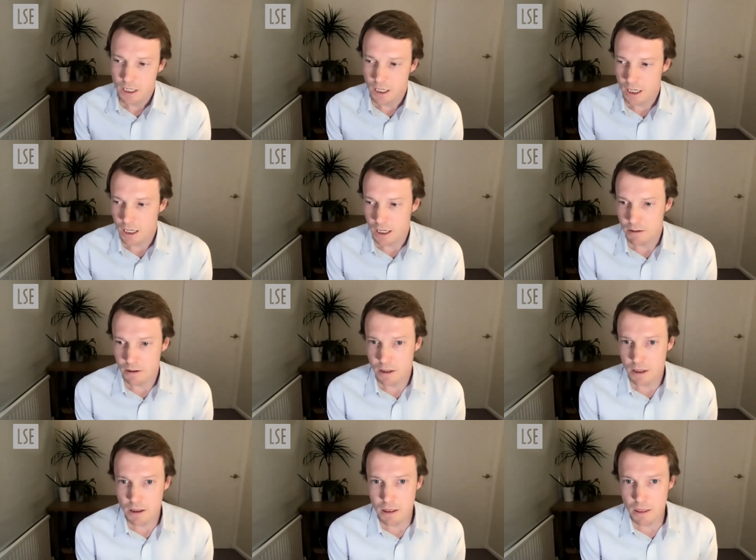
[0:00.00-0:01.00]
Uh,
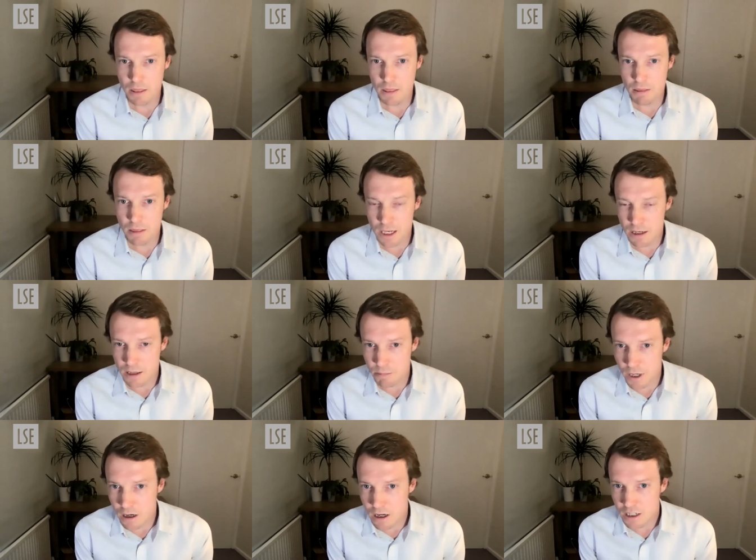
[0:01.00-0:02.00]
in the
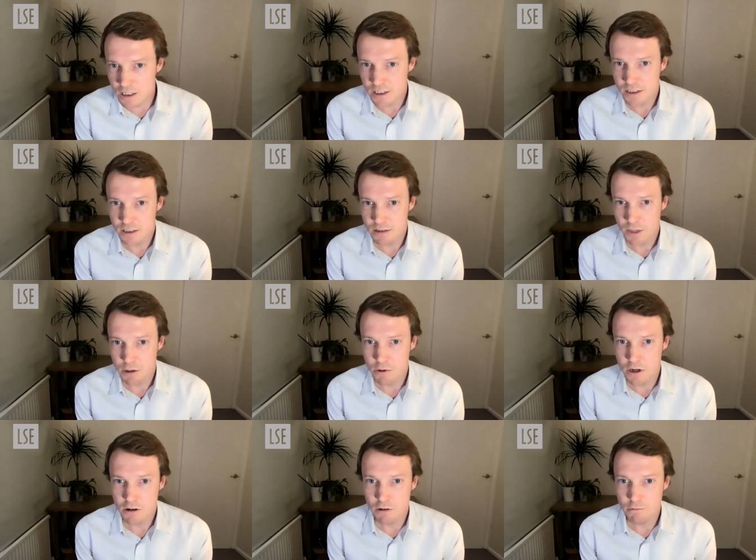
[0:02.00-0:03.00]
past, my
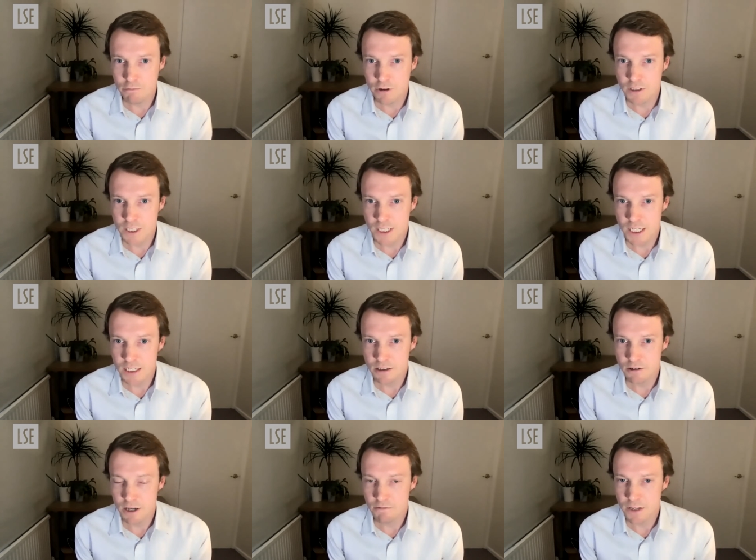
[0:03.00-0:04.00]
work on frontiers and
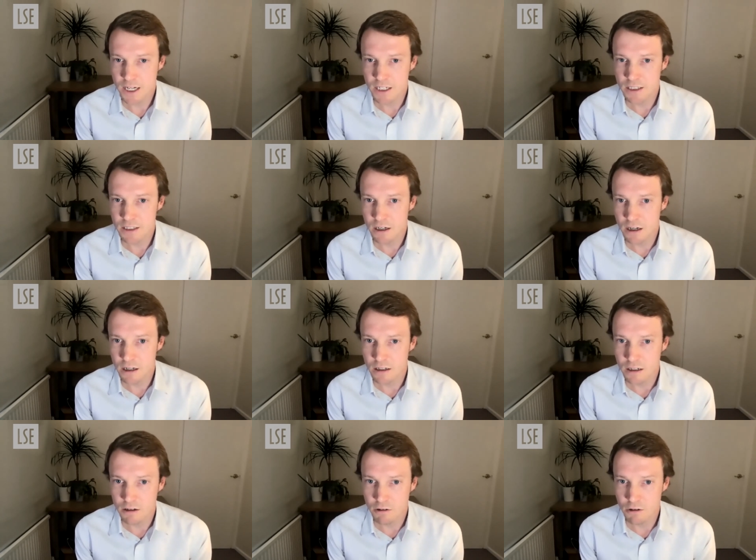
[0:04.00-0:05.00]
on Afghanistan
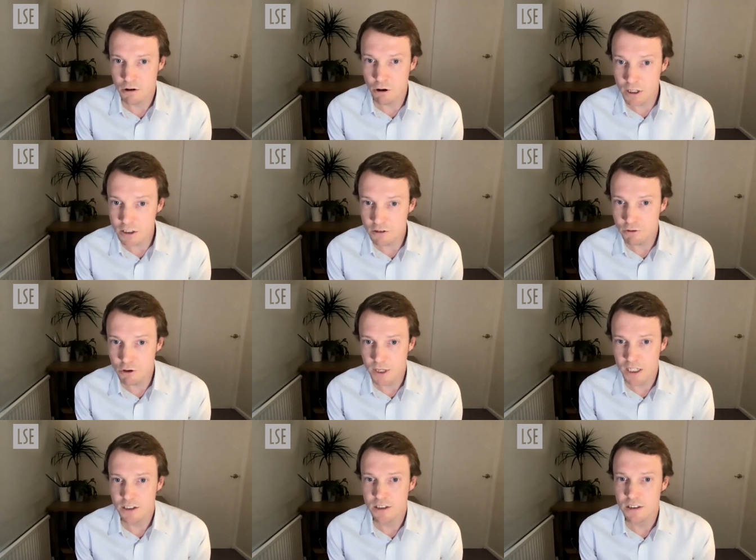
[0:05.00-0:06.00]
and on knowledge
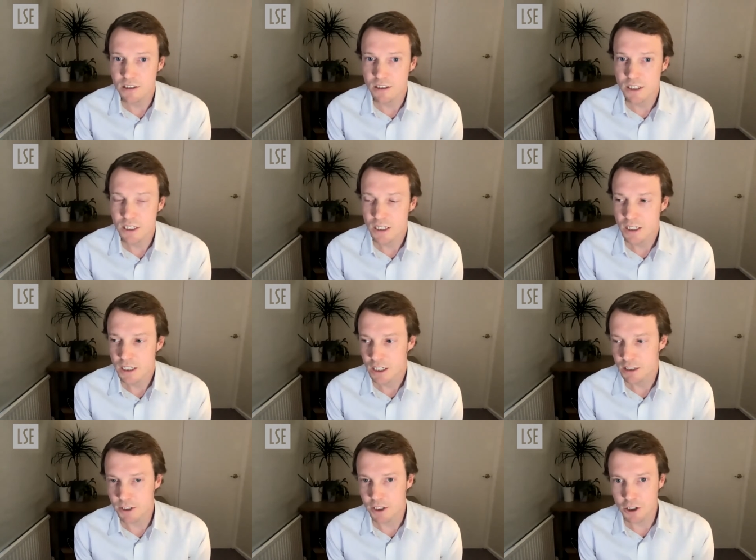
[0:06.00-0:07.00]
formations
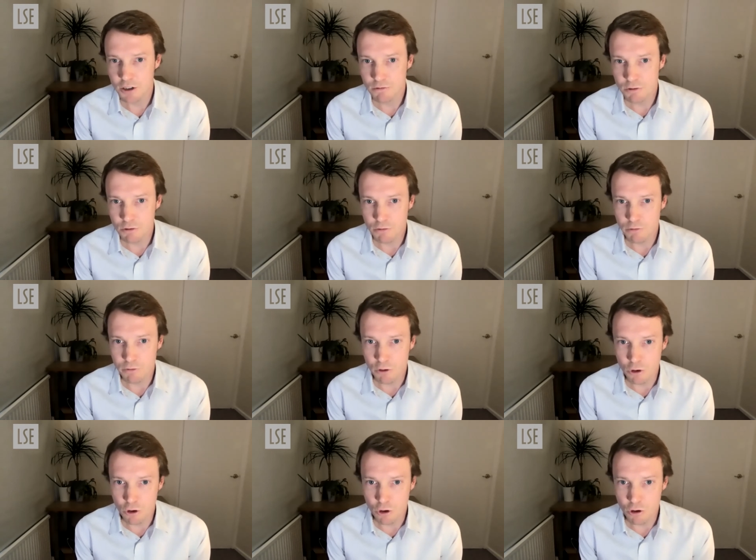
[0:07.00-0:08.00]
has been useful
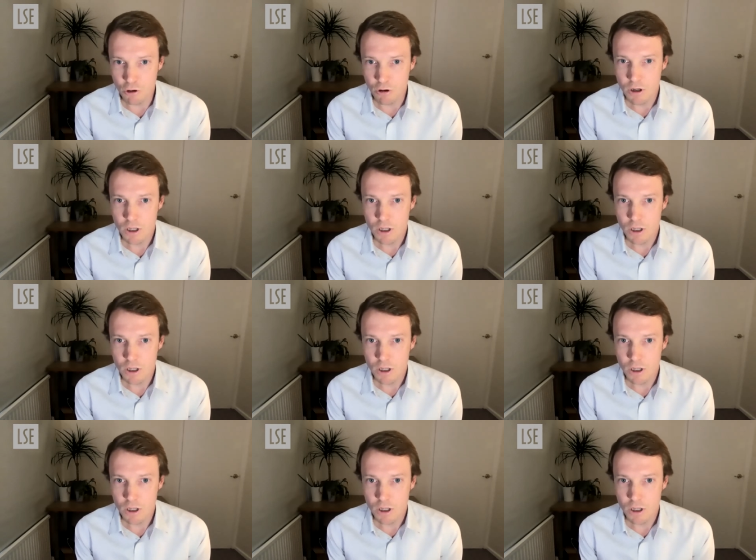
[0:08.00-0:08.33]
for